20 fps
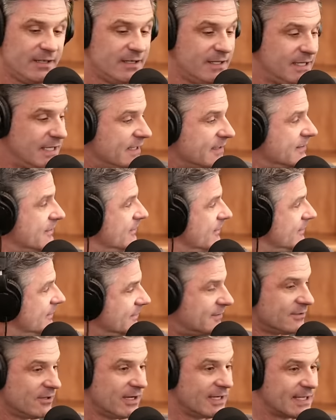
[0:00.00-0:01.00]
yeah.
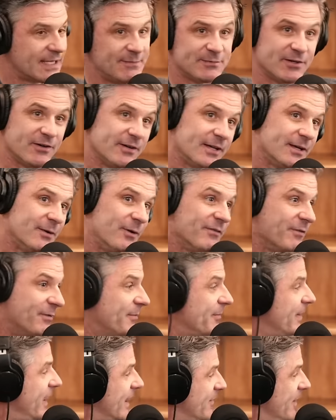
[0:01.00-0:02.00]
Sorry, I keep turning away from
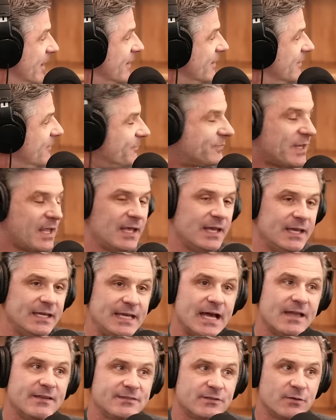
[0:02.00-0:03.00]
the mic, but
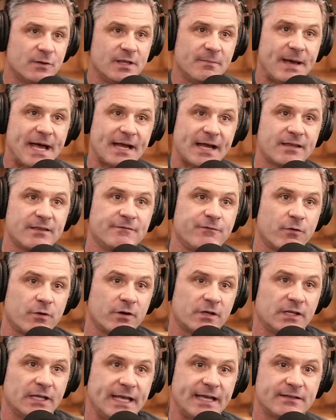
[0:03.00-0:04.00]
yeah. And so in the back of the
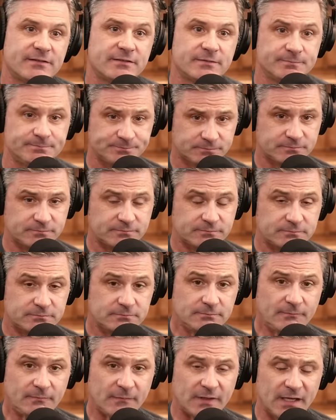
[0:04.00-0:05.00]
fork legs,
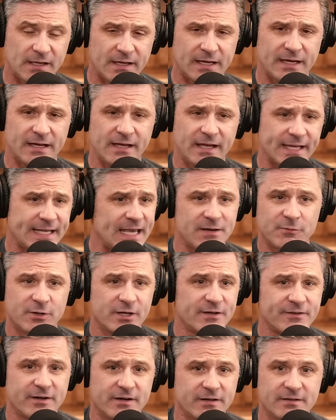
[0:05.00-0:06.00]
uh, again,
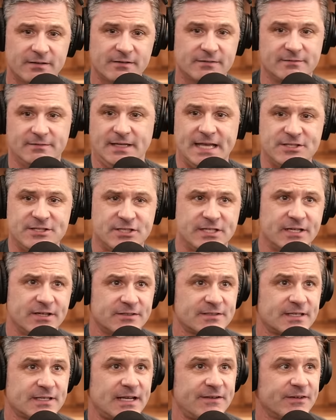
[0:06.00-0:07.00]
one of our
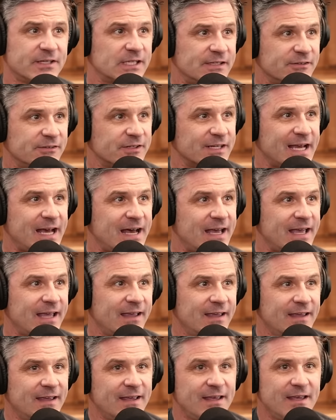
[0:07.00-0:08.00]
engineers, kind of a clever guy,
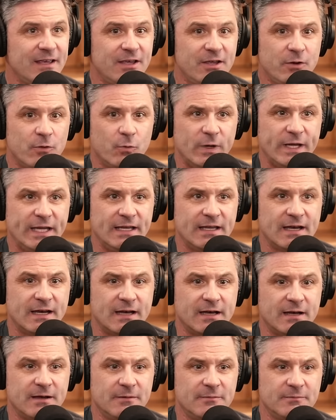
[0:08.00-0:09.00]
we
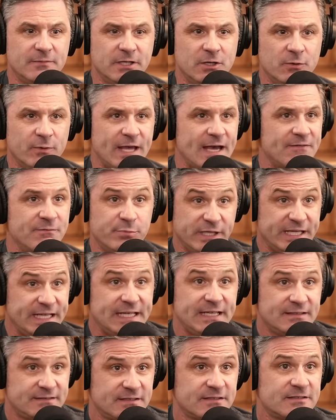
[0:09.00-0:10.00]
uh, you know we have
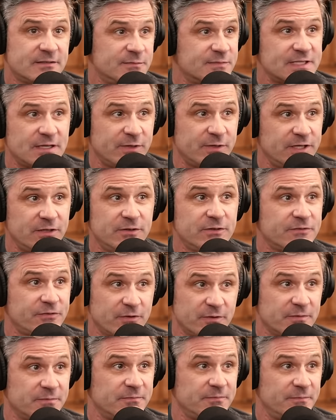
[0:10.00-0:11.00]
bleeding systems that we use
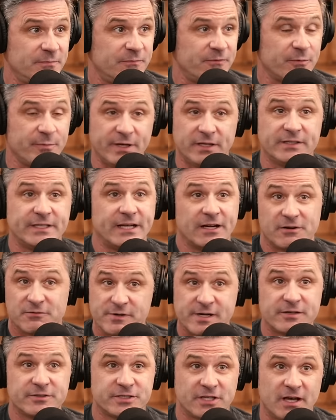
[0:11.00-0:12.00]
for for building our
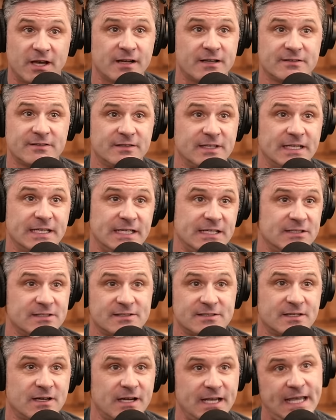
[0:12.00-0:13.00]
rear shocks, and he
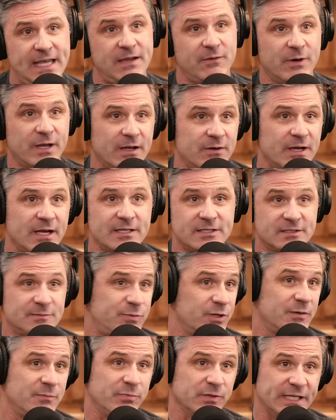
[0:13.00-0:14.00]
just thought, hey, why don't I just
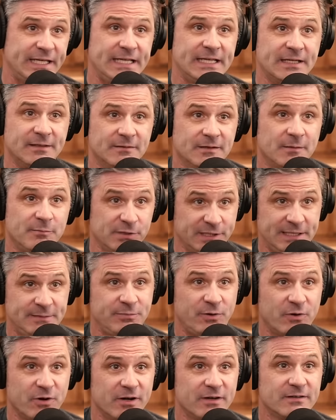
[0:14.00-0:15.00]
put a bleeding a bleed
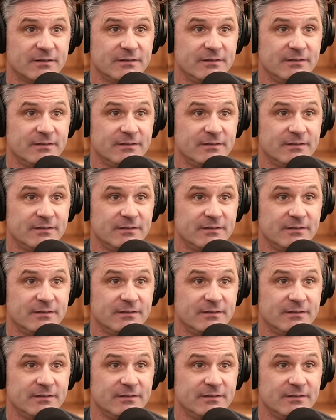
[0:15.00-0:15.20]
port